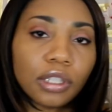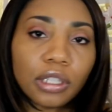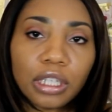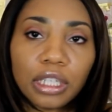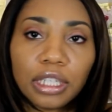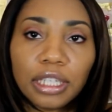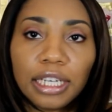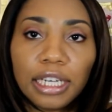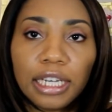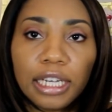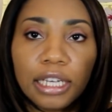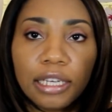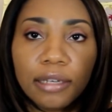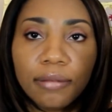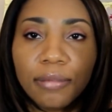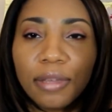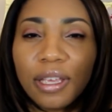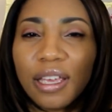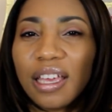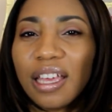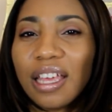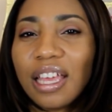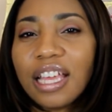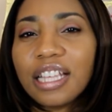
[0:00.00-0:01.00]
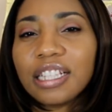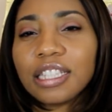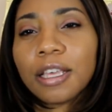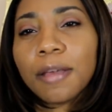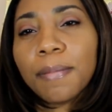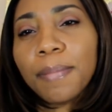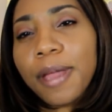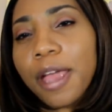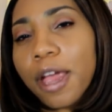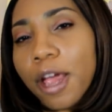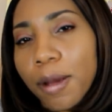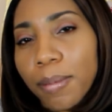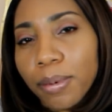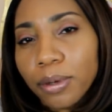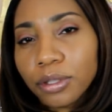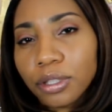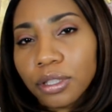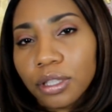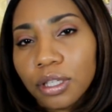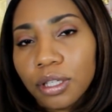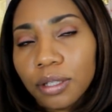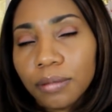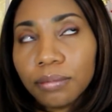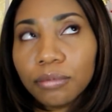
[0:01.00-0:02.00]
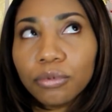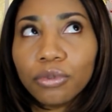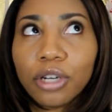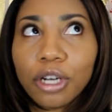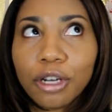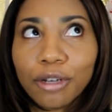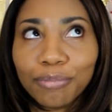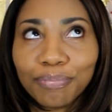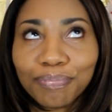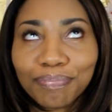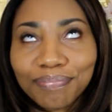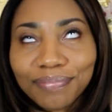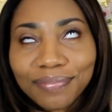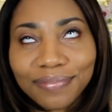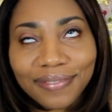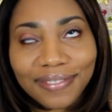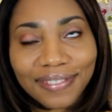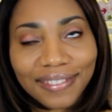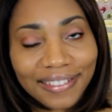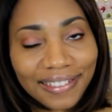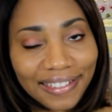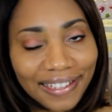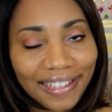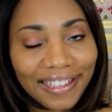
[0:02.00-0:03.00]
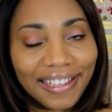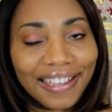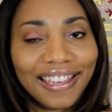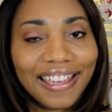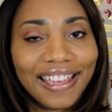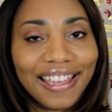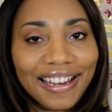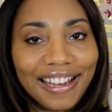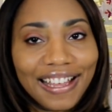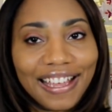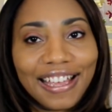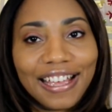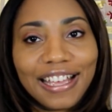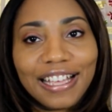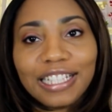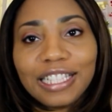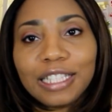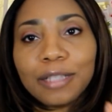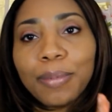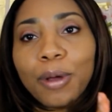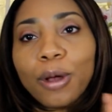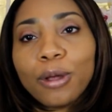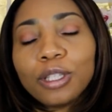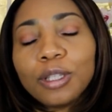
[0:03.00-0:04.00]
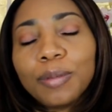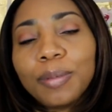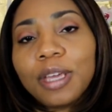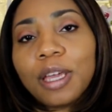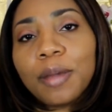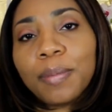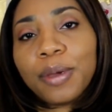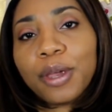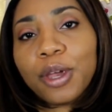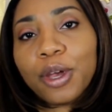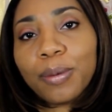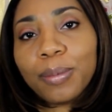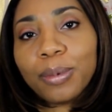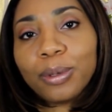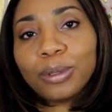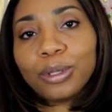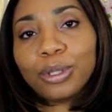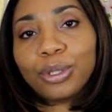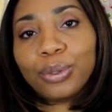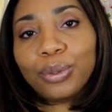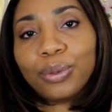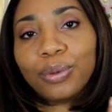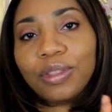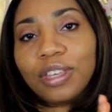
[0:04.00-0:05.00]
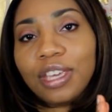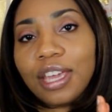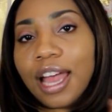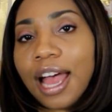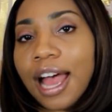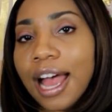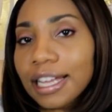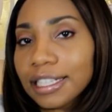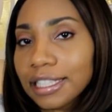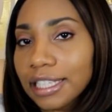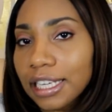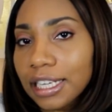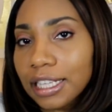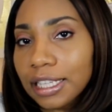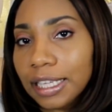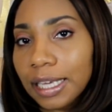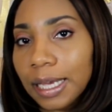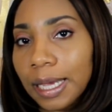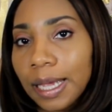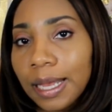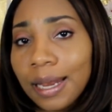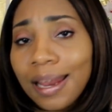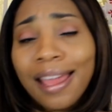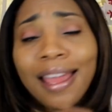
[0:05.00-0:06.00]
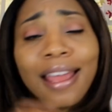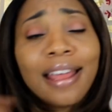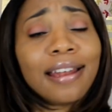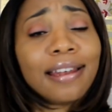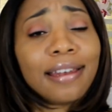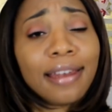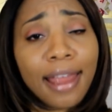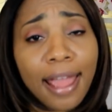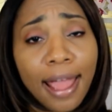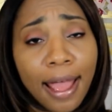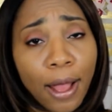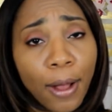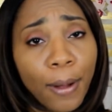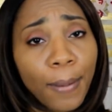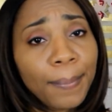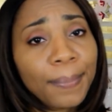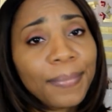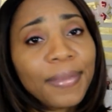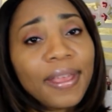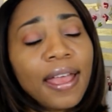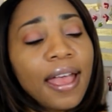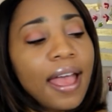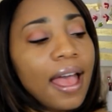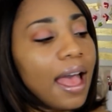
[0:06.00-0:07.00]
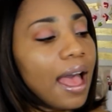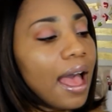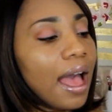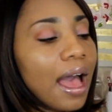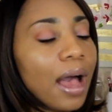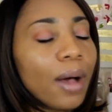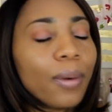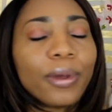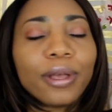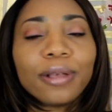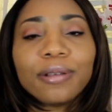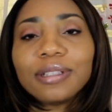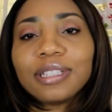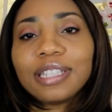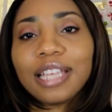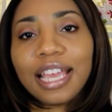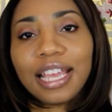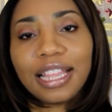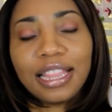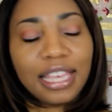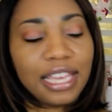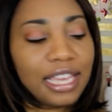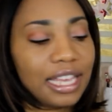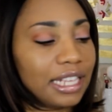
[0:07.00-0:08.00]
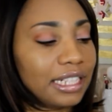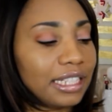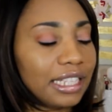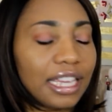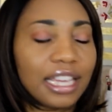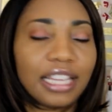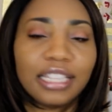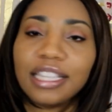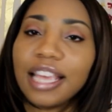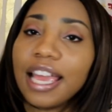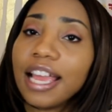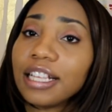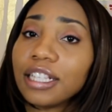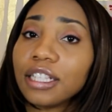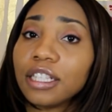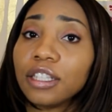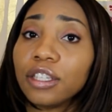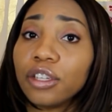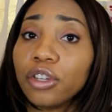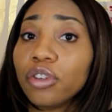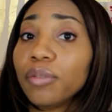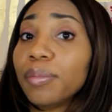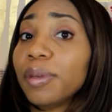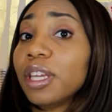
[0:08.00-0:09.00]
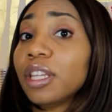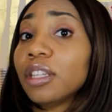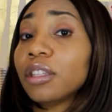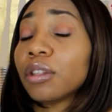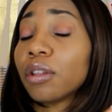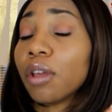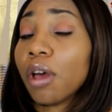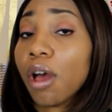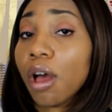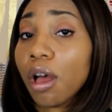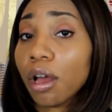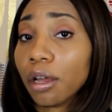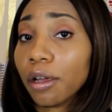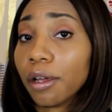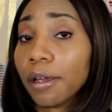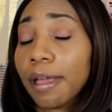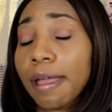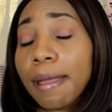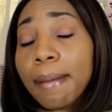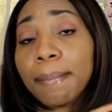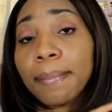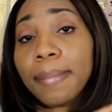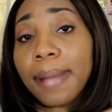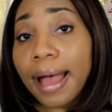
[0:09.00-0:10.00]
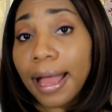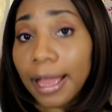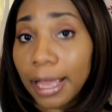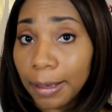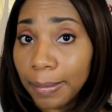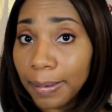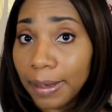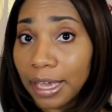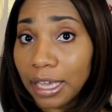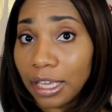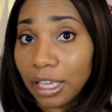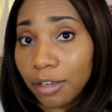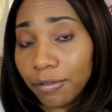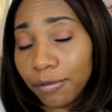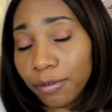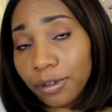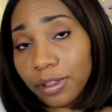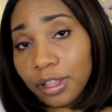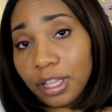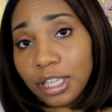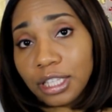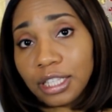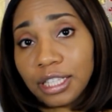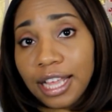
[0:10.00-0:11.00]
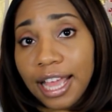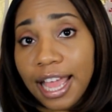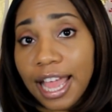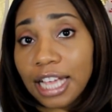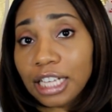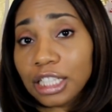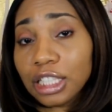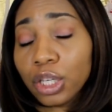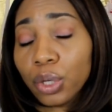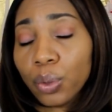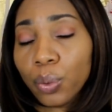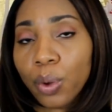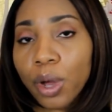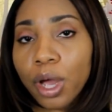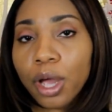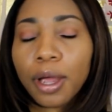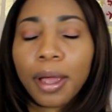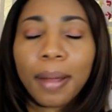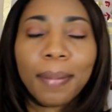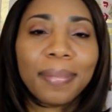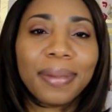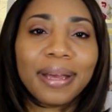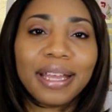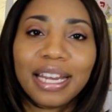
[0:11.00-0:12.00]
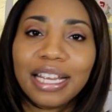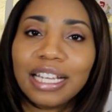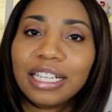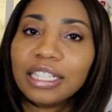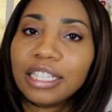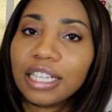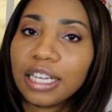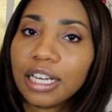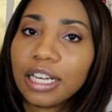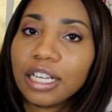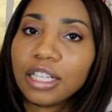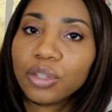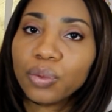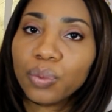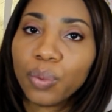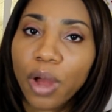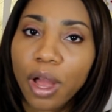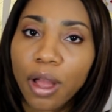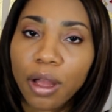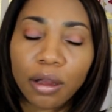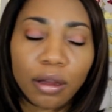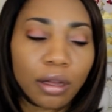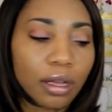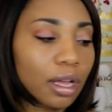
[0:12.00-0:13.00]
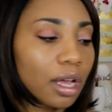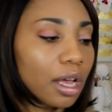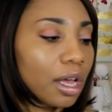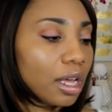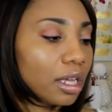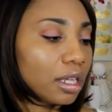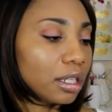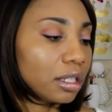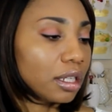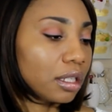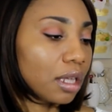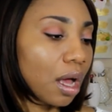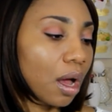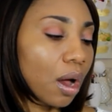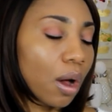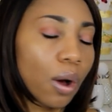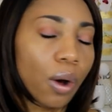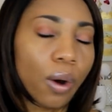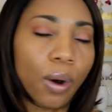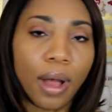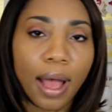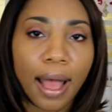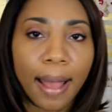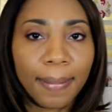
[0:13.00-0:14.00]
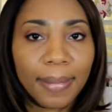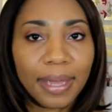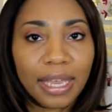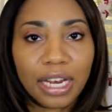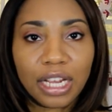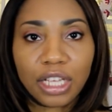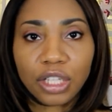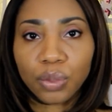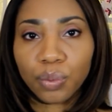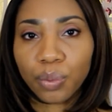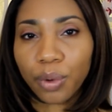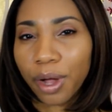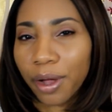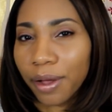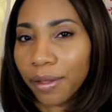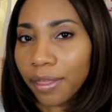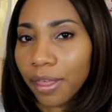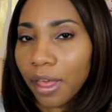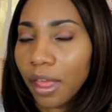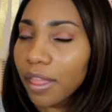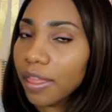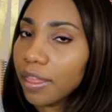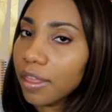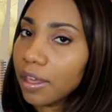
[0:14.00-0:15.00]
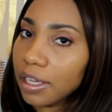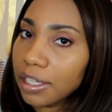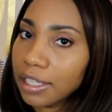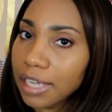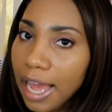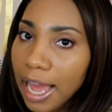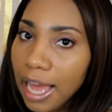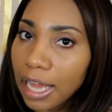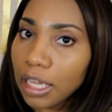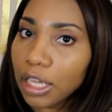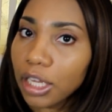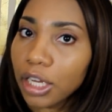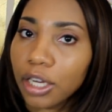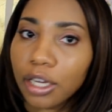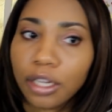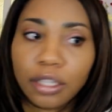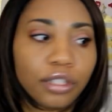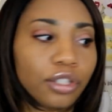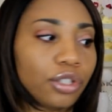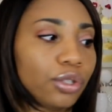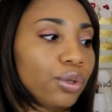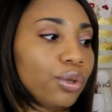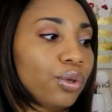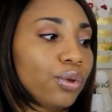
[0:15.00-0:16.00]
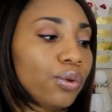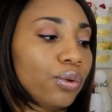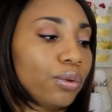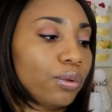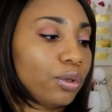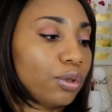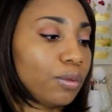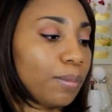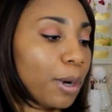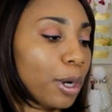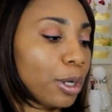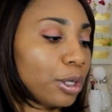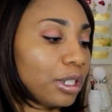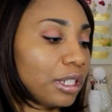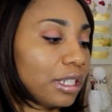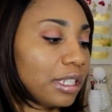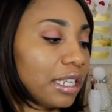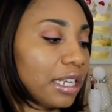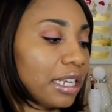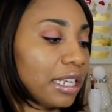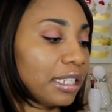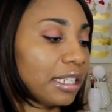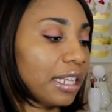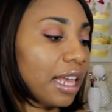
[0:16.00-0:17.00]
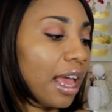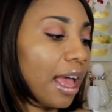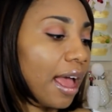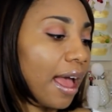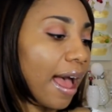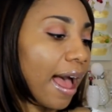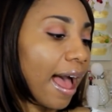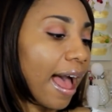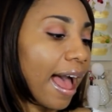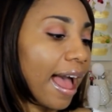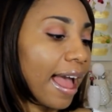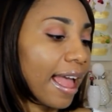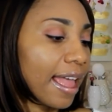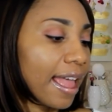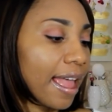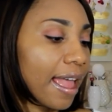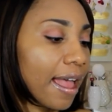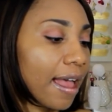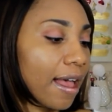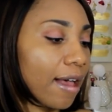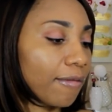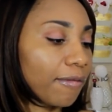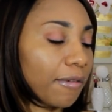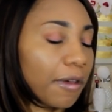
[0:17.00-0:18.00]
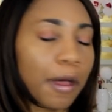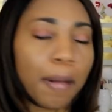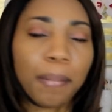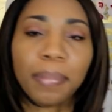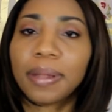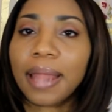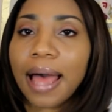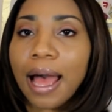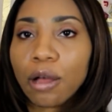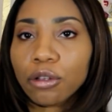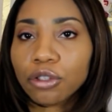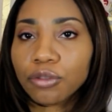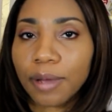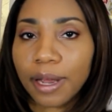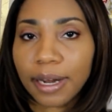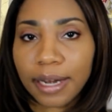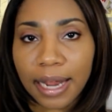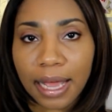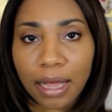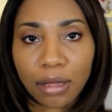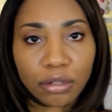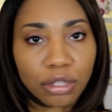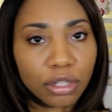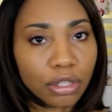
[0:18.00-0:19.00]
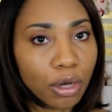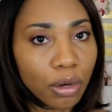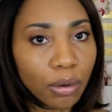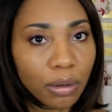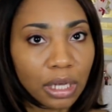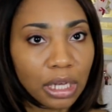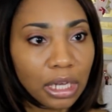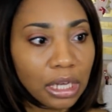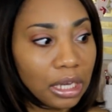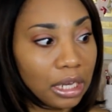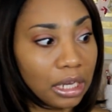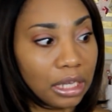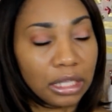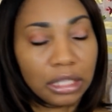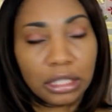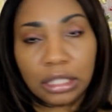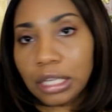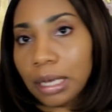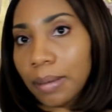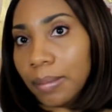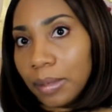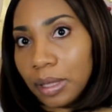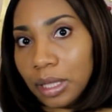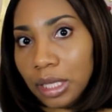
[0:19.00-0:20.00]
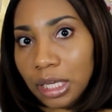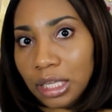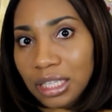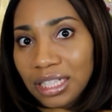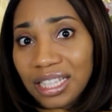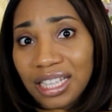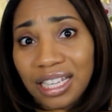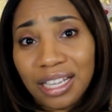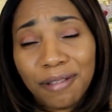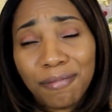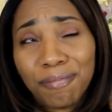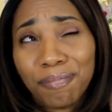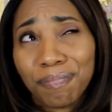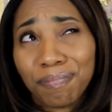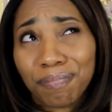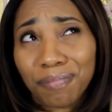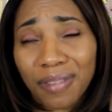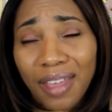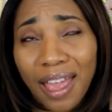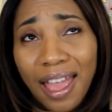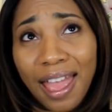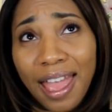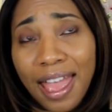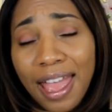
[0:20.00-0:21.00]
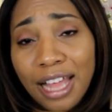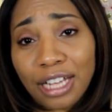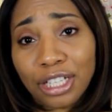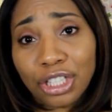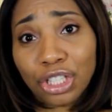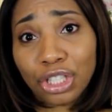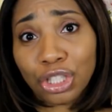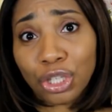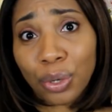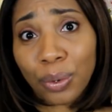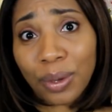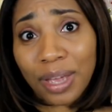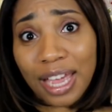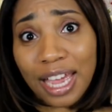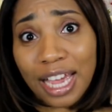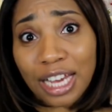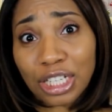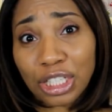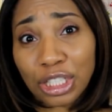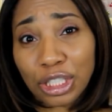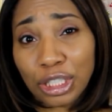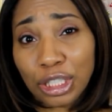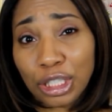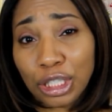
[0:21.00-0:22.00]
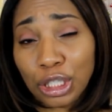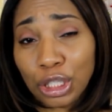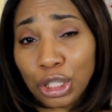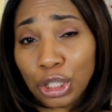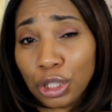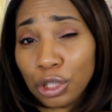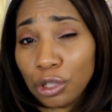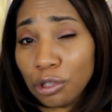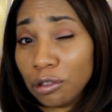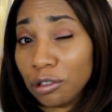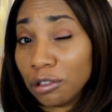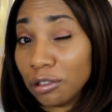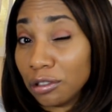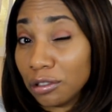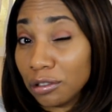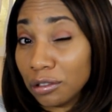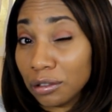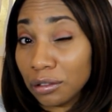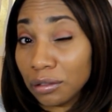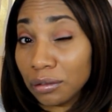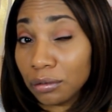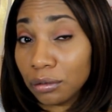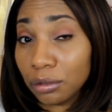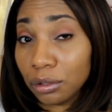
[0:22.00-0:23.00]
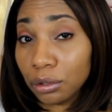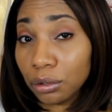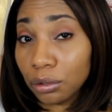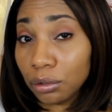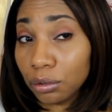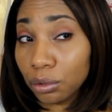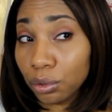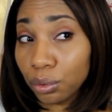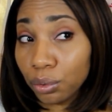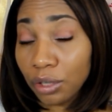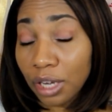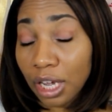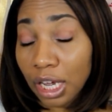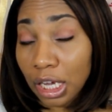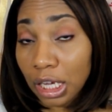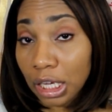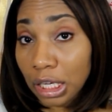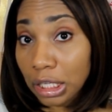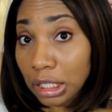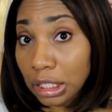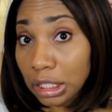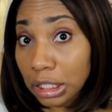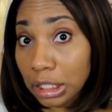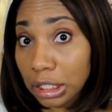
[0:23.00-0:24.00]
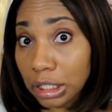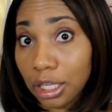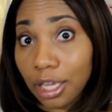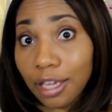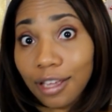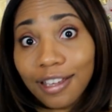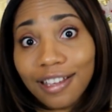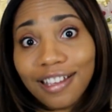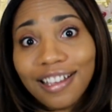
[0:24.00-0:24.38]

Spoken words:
Clean. It's comparable to, well, it is supposed to be comparable to the OxyClean. Now, I will say this, it takes a little bit longer in my opinion for this to actually work, but it does work. So I mean, it's worth the $1 to purchase this. I have a blouse right now soaking in some of this that I had to soak actually 2 days